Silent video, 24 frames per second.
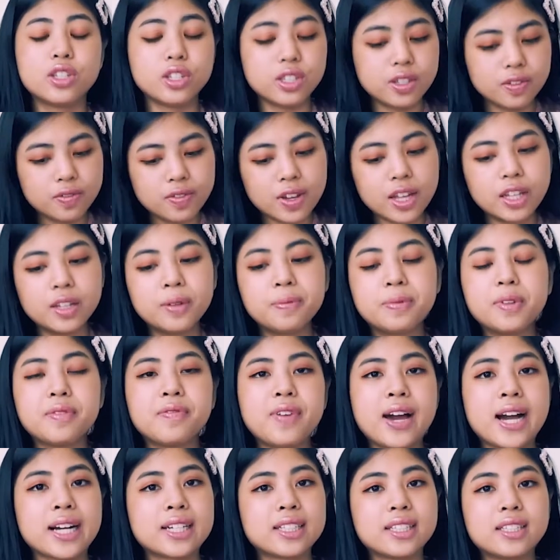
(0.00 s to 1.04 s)
to develop
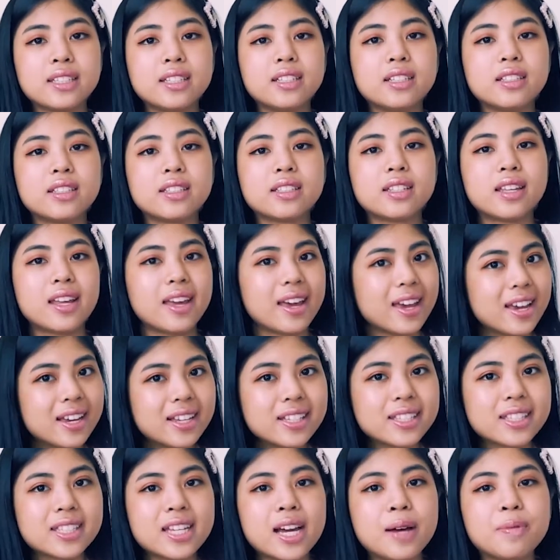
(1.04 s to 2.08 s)
the vaccines
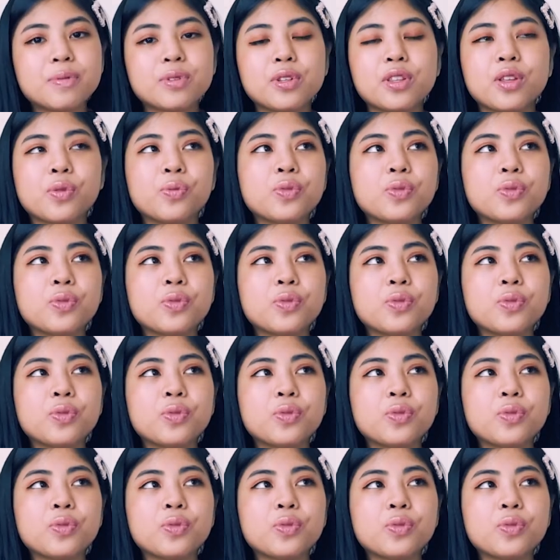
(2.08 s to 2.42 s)
ASAP